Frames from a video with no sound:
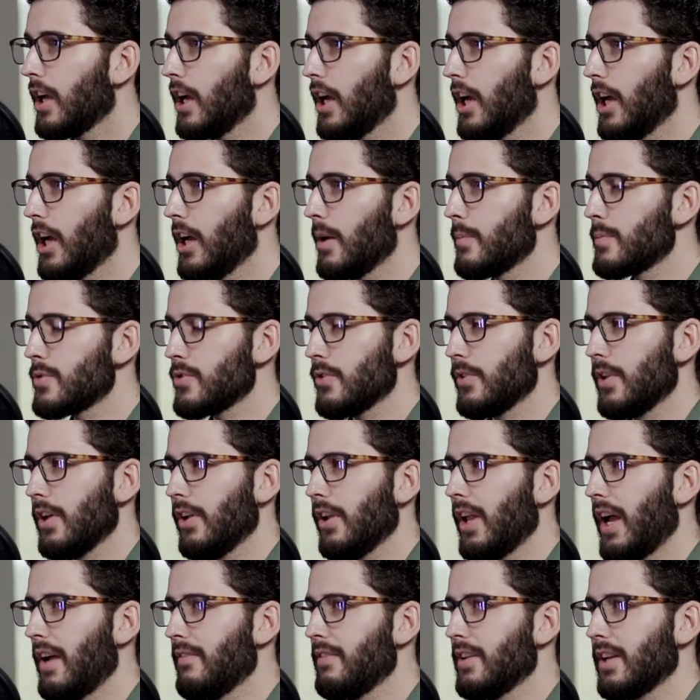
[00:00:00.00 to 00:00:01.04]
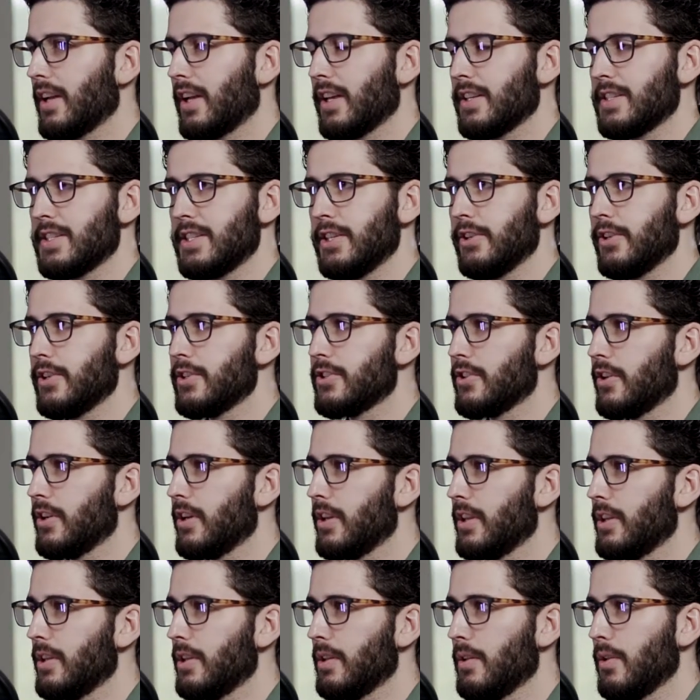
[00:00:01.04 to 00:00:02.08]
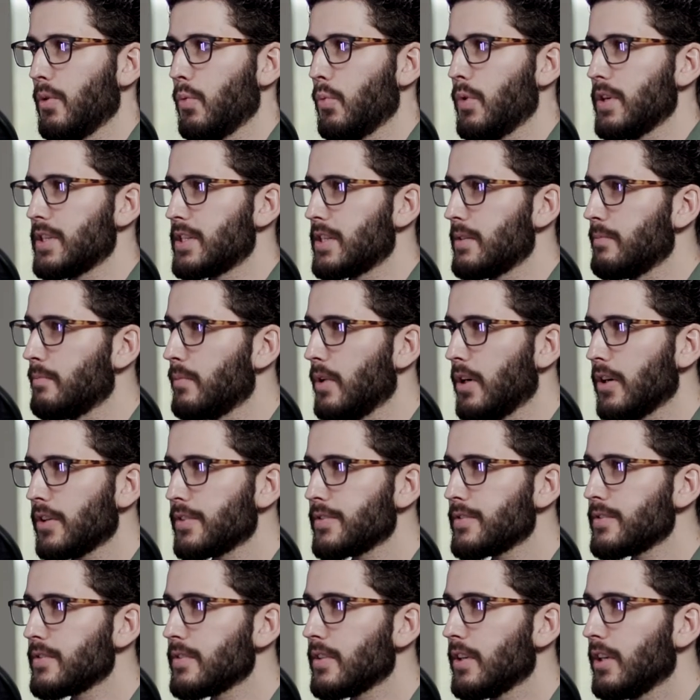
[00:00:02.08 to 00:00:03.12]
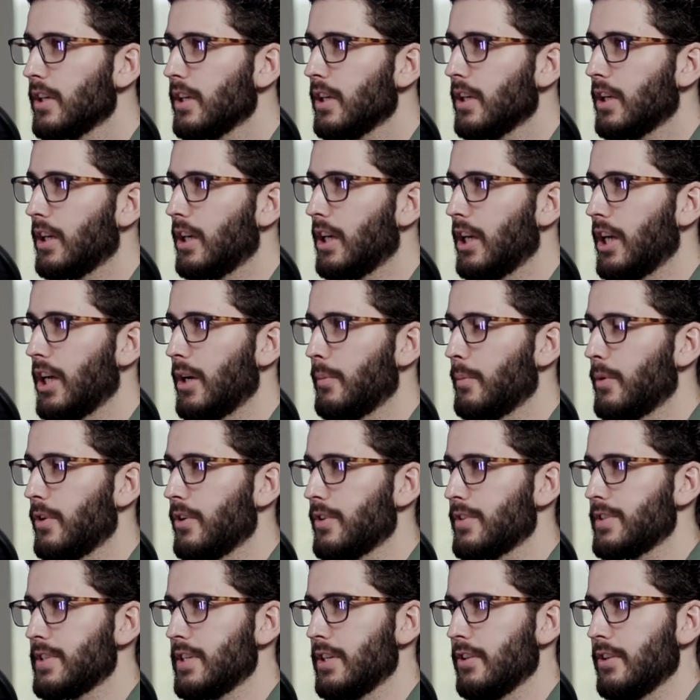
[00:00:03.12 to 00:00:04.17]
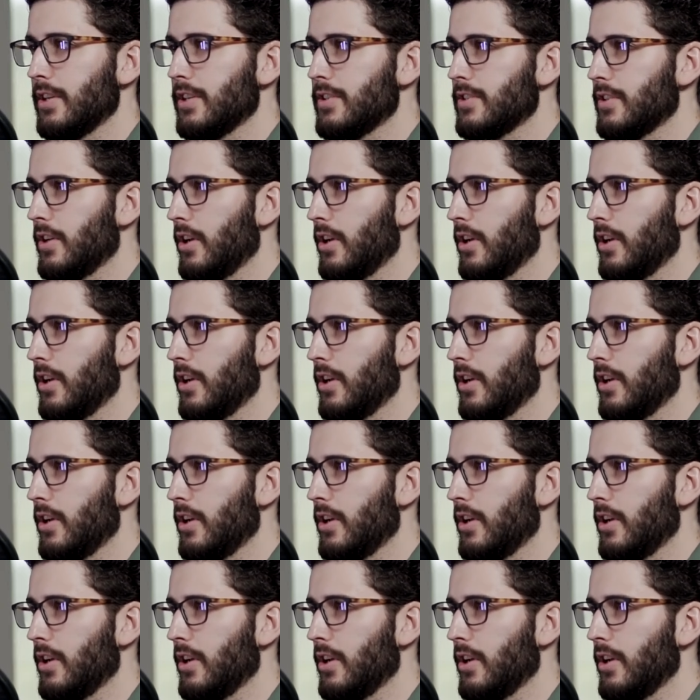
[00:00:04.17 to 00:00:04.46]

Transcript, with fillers: Um, so they'll have like a series on the wisdom books. Um, or a series